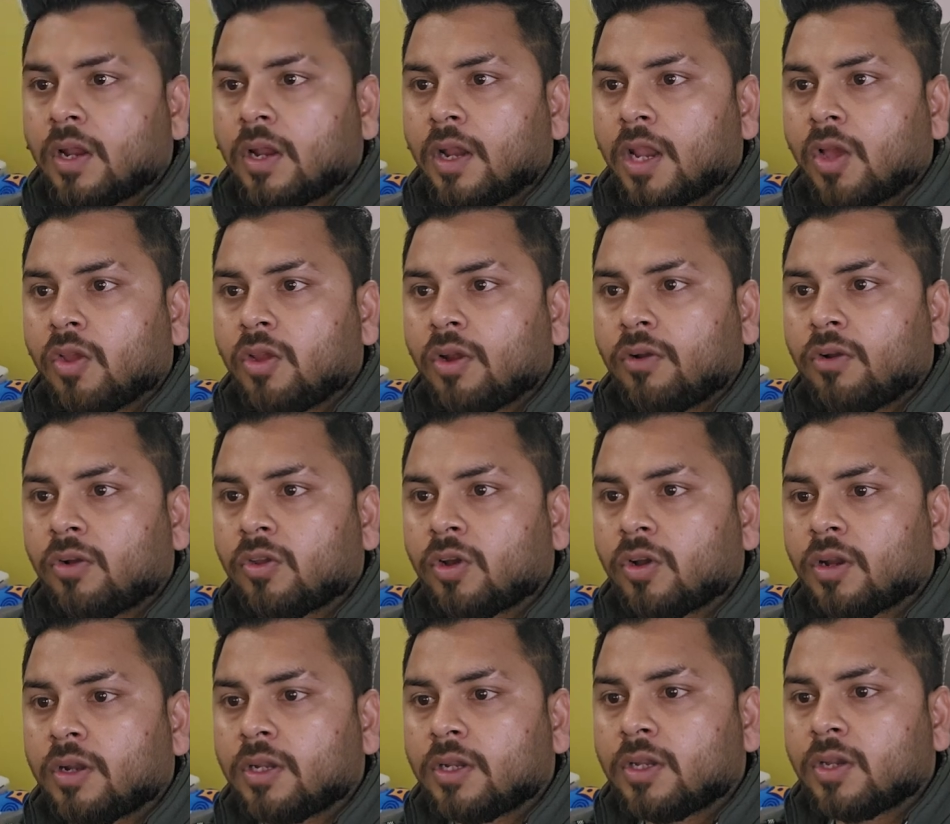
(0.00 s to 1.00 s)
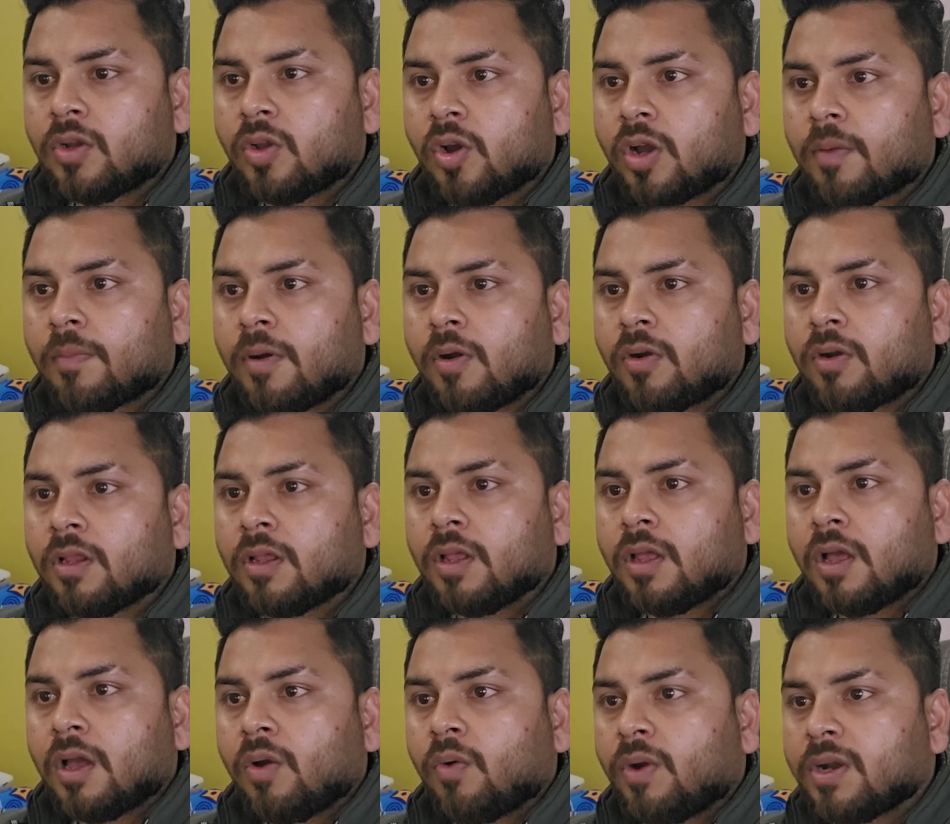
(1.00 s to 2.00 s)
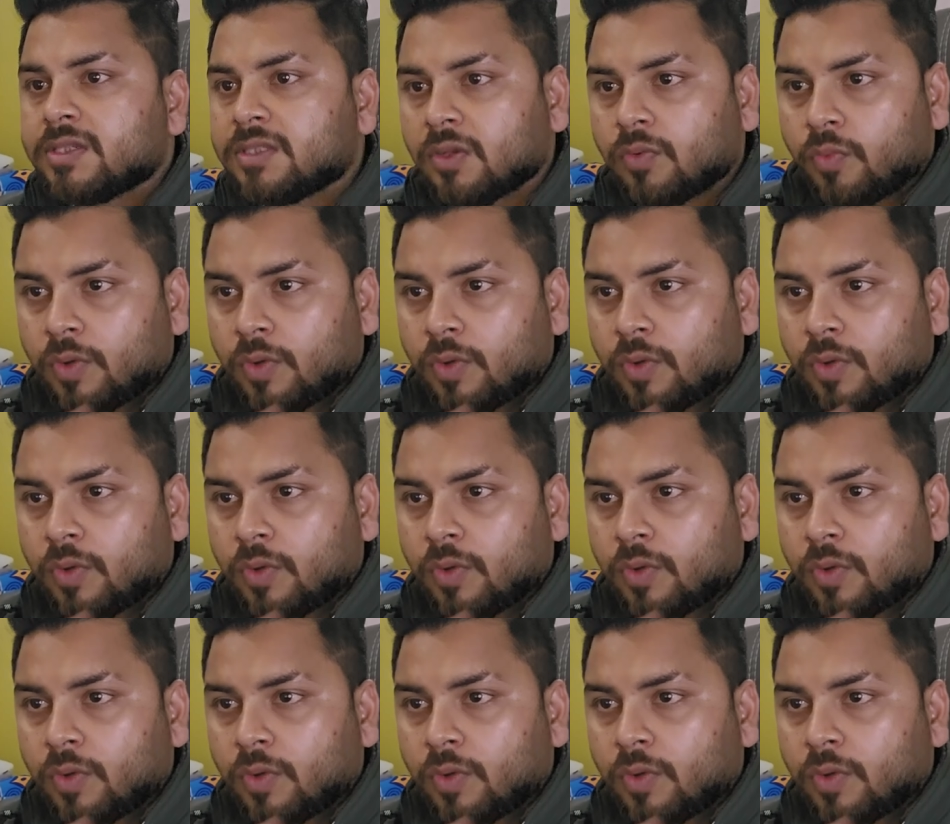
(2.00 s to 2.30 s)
you have to talk about what's the